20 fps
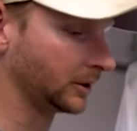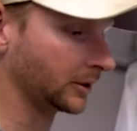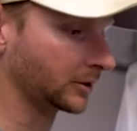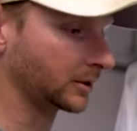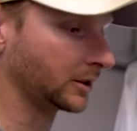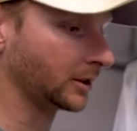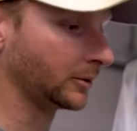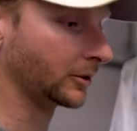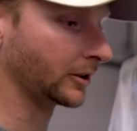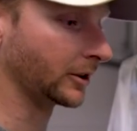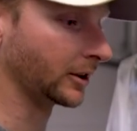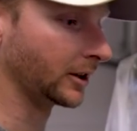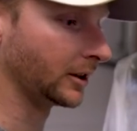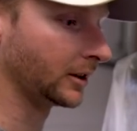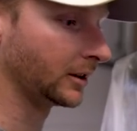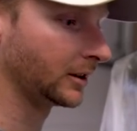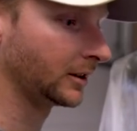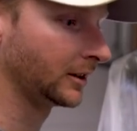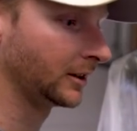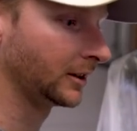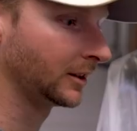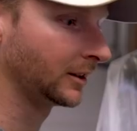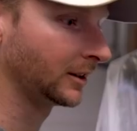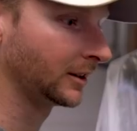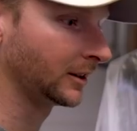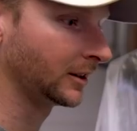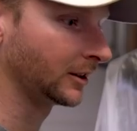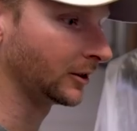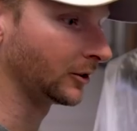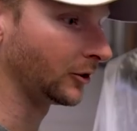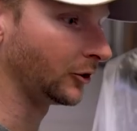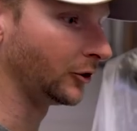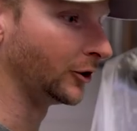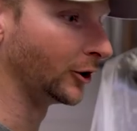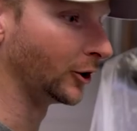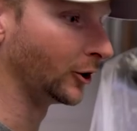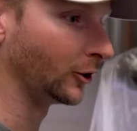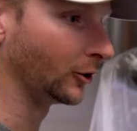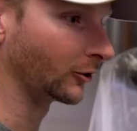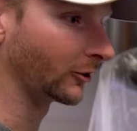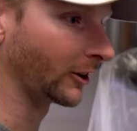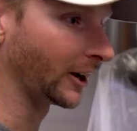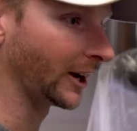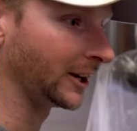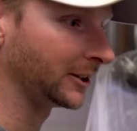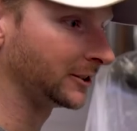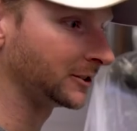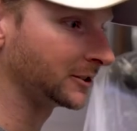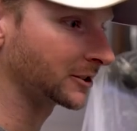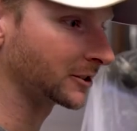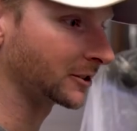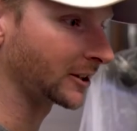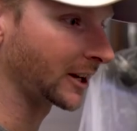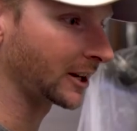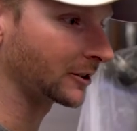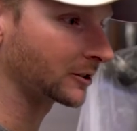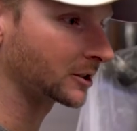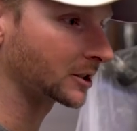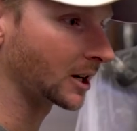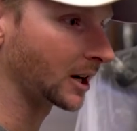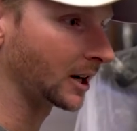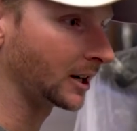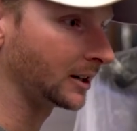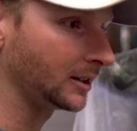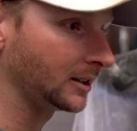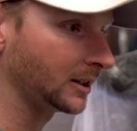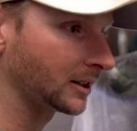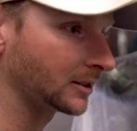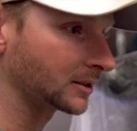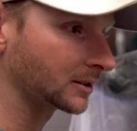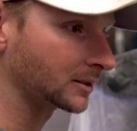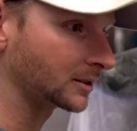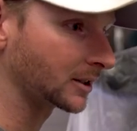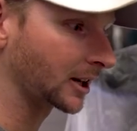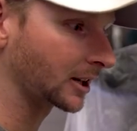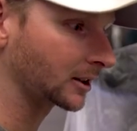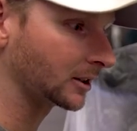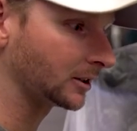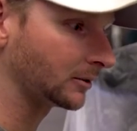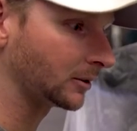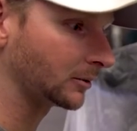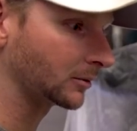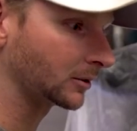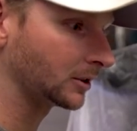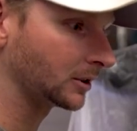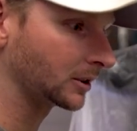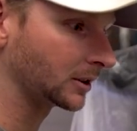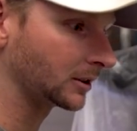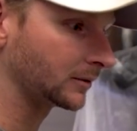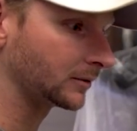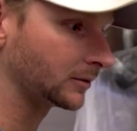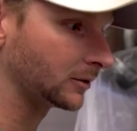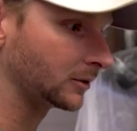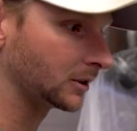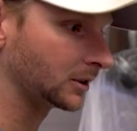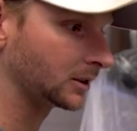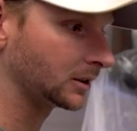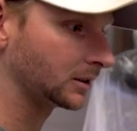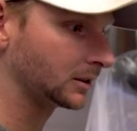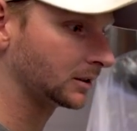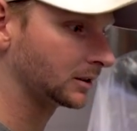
You can see where the duller edges are now shiny. That's exactly what we're looking for.